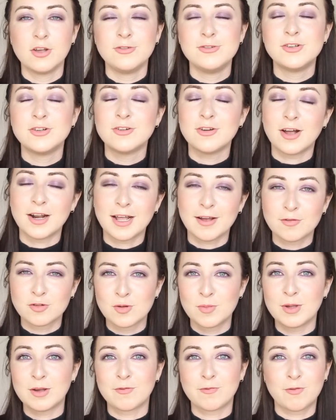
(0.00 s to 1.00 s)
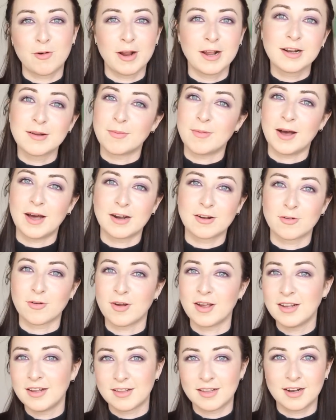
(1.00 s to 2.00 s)
You do not have to be afraid about it
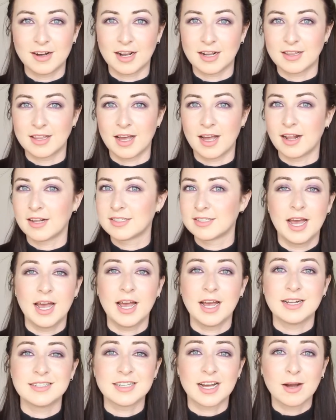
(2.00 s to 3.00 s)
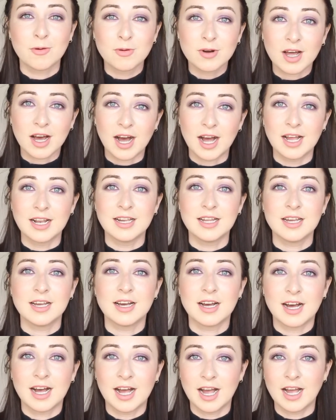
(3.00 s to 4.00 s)
or anything like that. And I would highly,
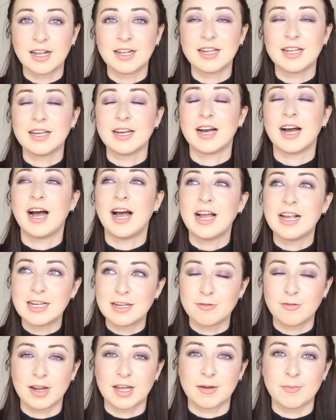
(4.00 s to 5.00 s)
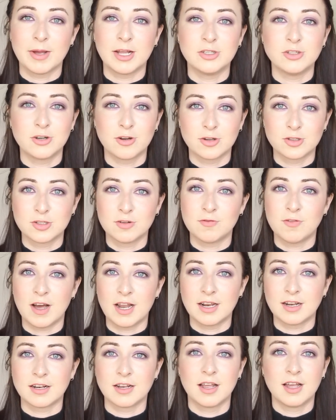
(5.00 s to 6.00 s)
highly, highly recommend you go to
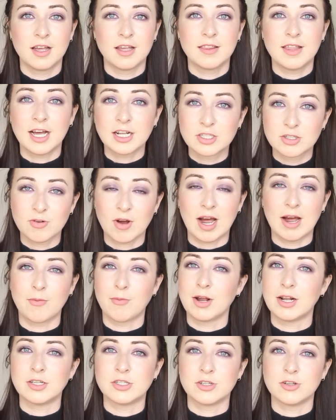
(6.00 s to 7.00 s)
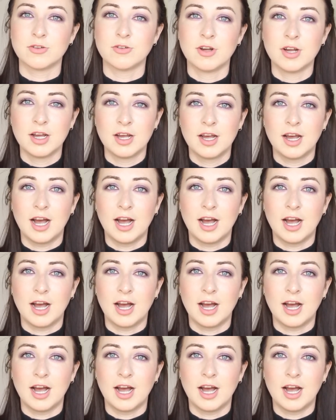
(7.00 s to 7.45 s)
Falon. That's who I went to.